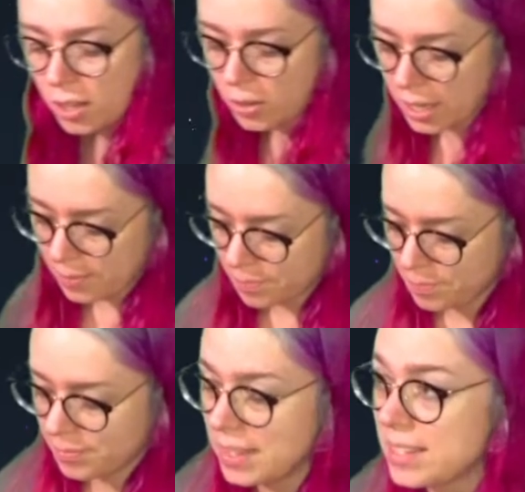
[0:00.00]
Okay,
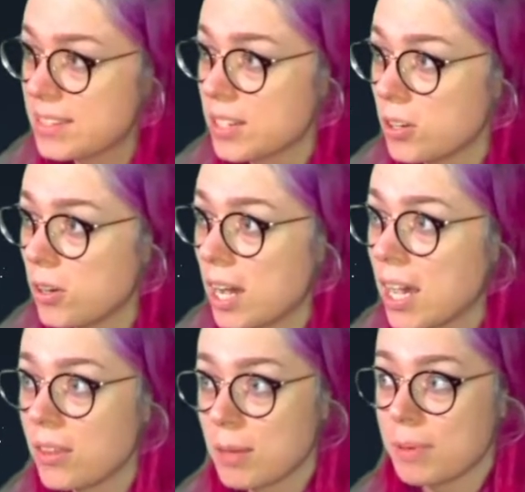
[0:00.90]
so
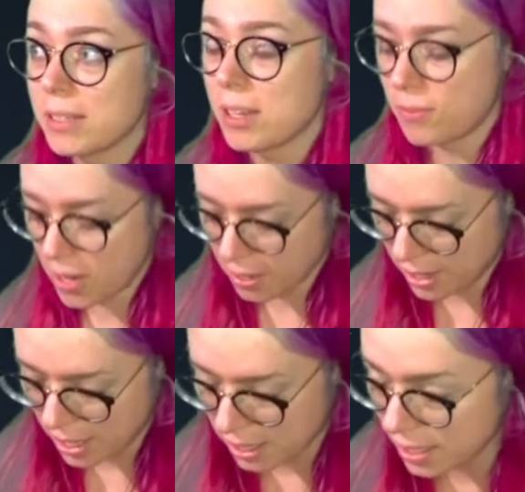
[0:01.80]
I only picked up
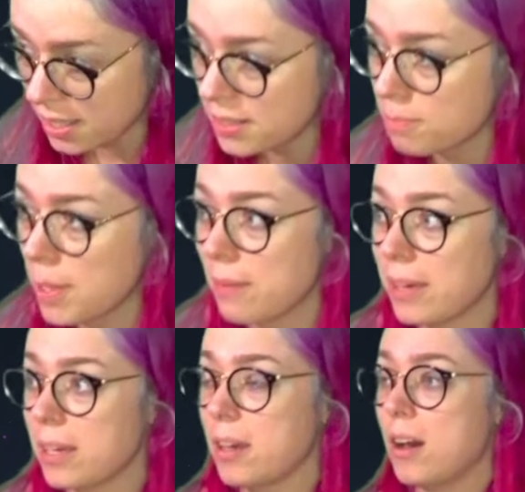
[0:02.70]
5 candies.
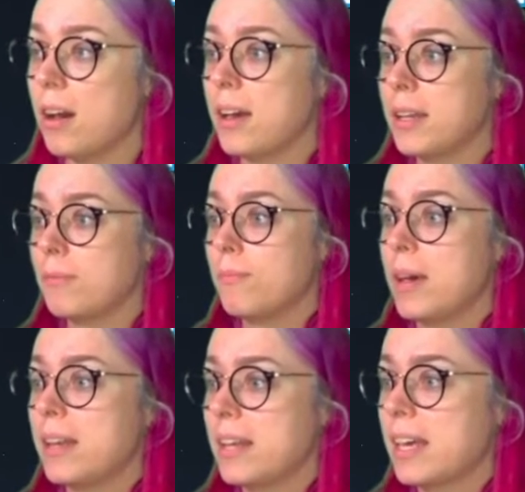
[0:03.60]
Maybe on
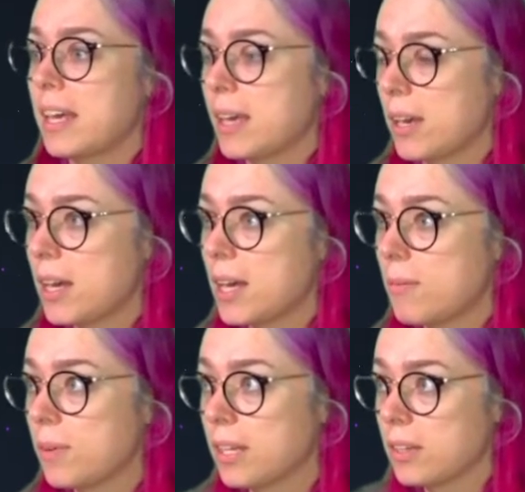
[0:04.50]
Monday,
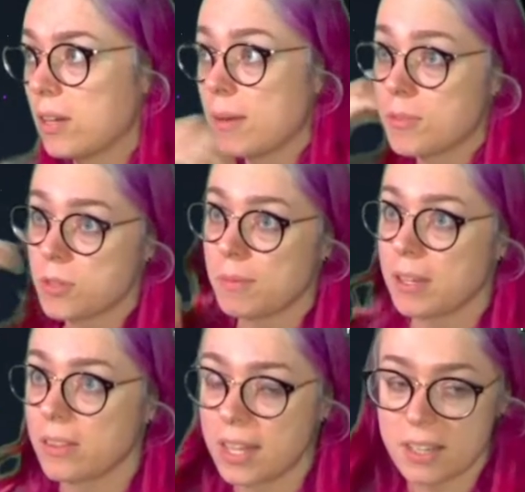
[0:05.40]
when I'm
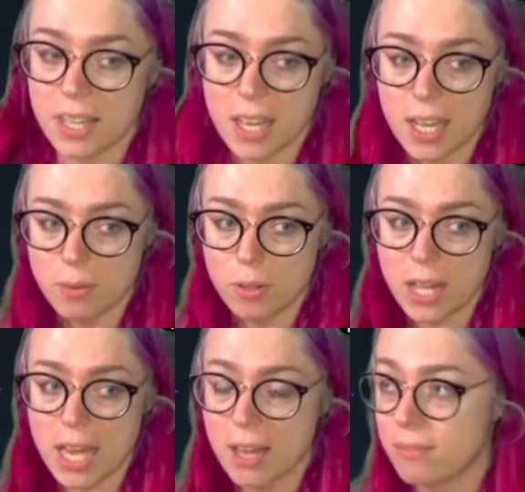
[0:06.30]
streaming on that day, I will
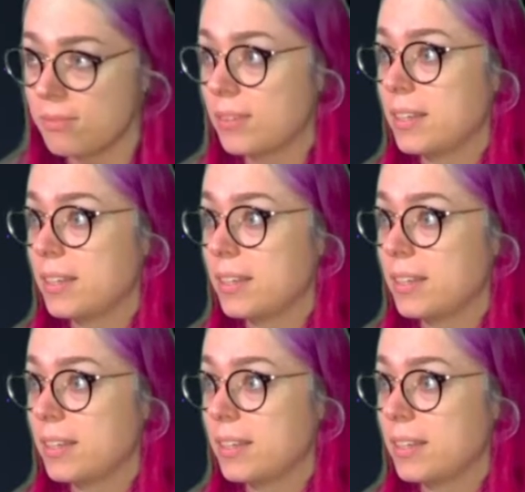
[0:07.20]
have